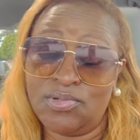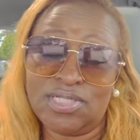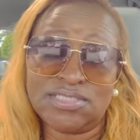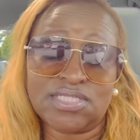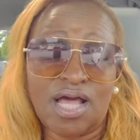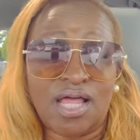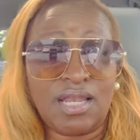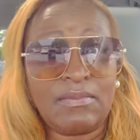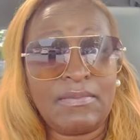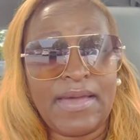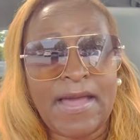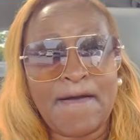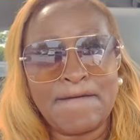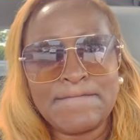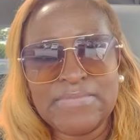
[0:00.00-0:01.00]
It's all
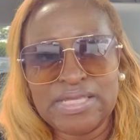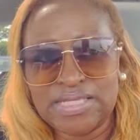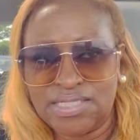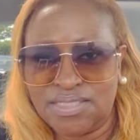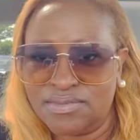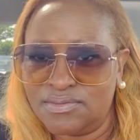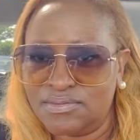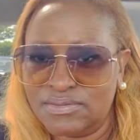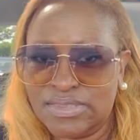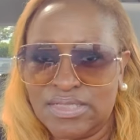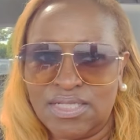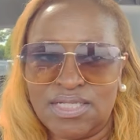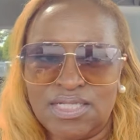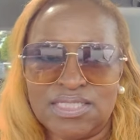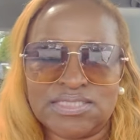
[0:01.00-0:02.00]
about me.
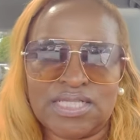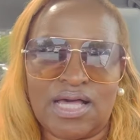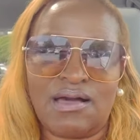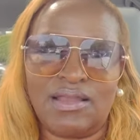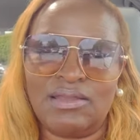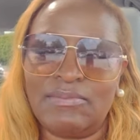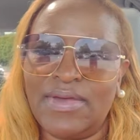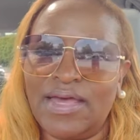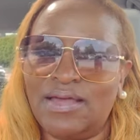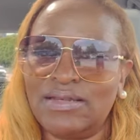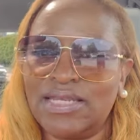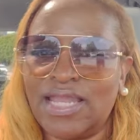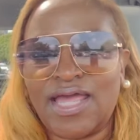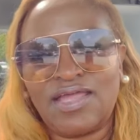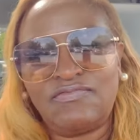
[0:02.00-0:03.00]
It's all about
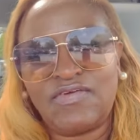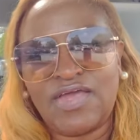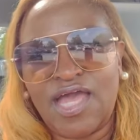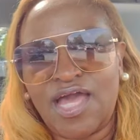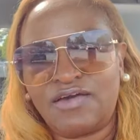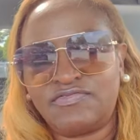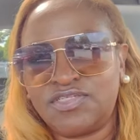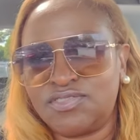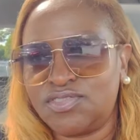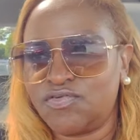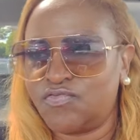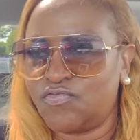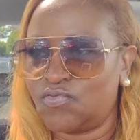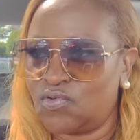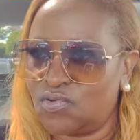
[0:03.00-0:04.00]
life after
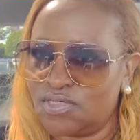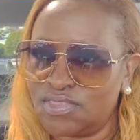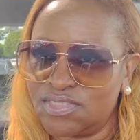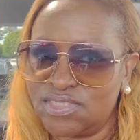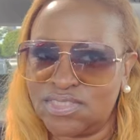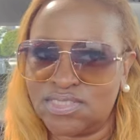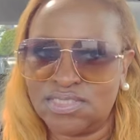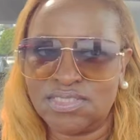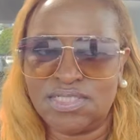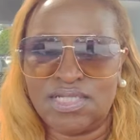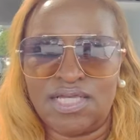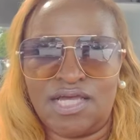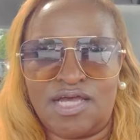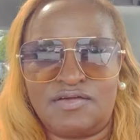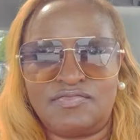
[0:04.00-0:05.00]
divorce.
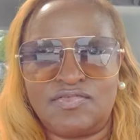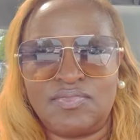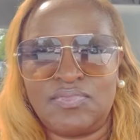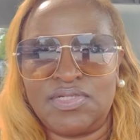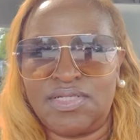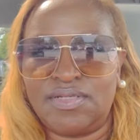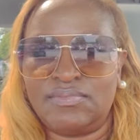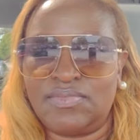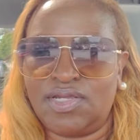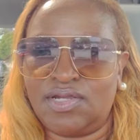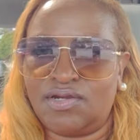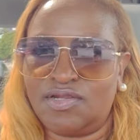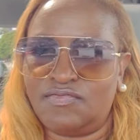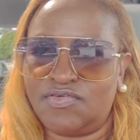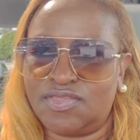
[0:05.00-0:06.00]
After being
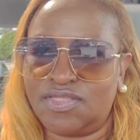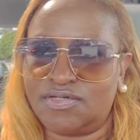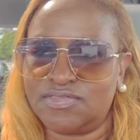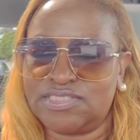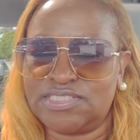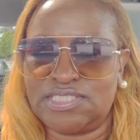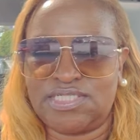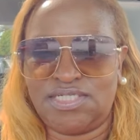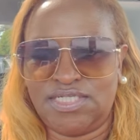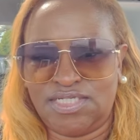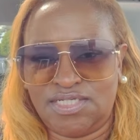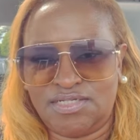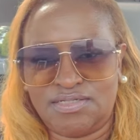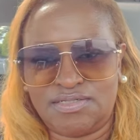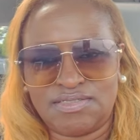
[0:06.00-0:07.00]
married for 13
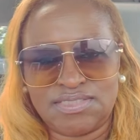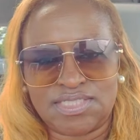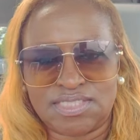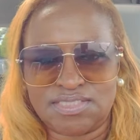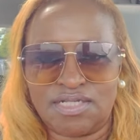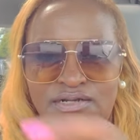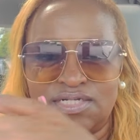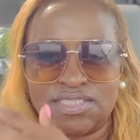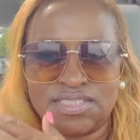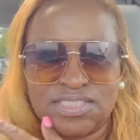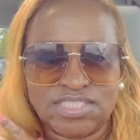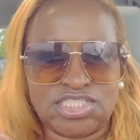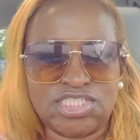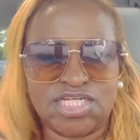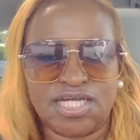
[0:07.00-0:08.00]
years, I started
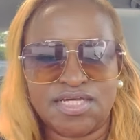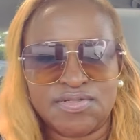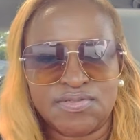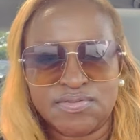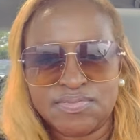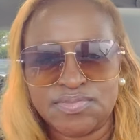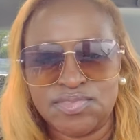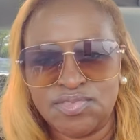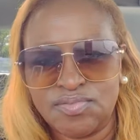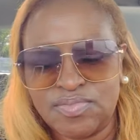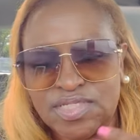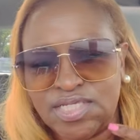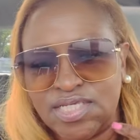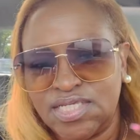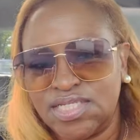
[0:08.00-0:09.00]
this channel, New
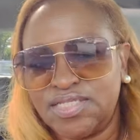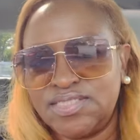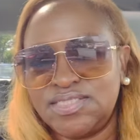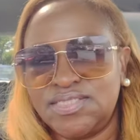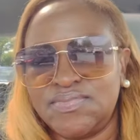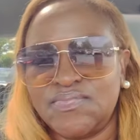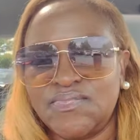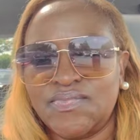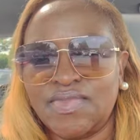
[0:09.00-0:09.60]
Beginnings.